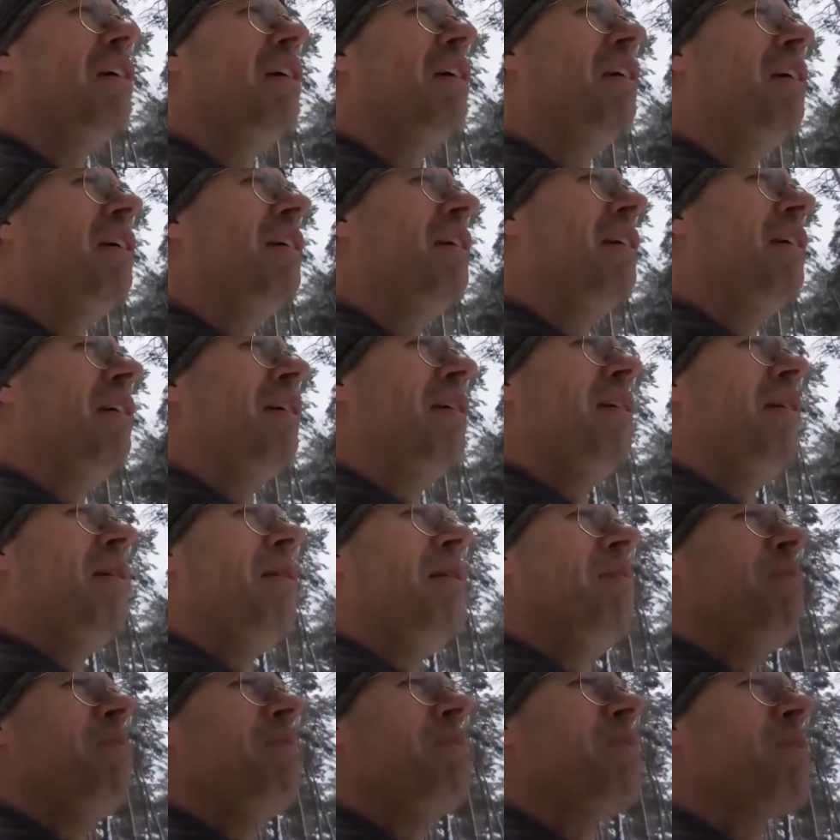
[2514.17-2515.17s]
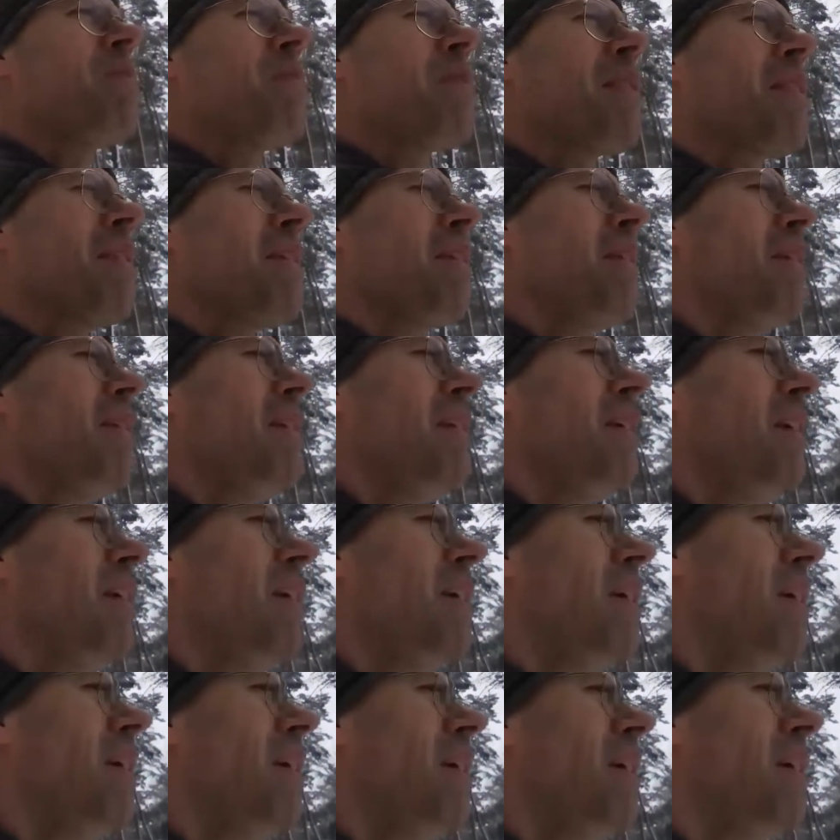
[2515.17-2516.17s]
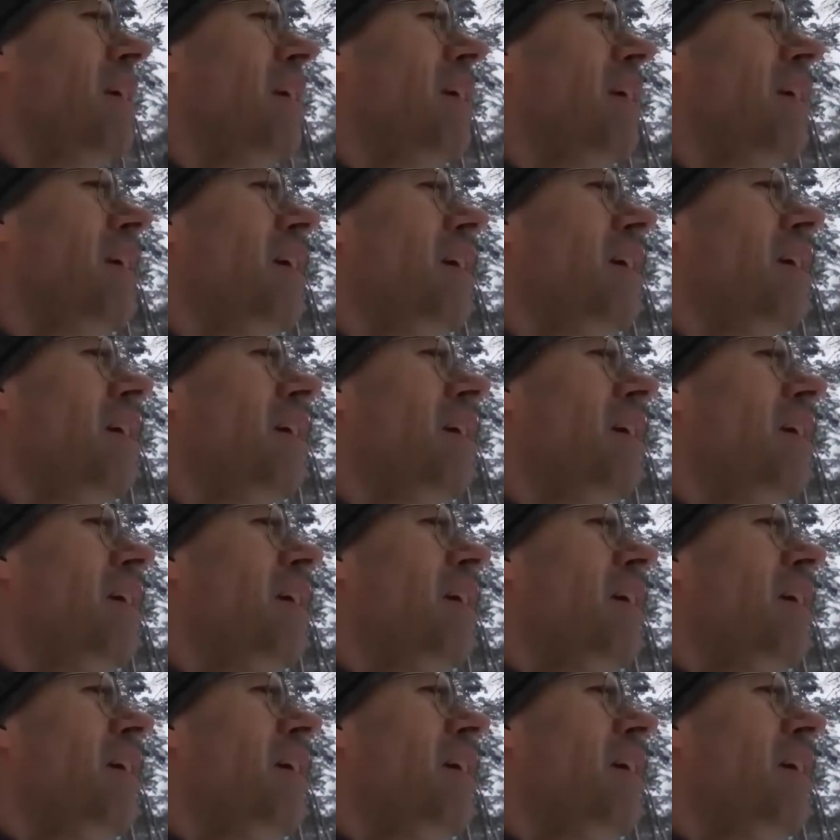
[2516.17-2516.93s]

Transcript: (silence)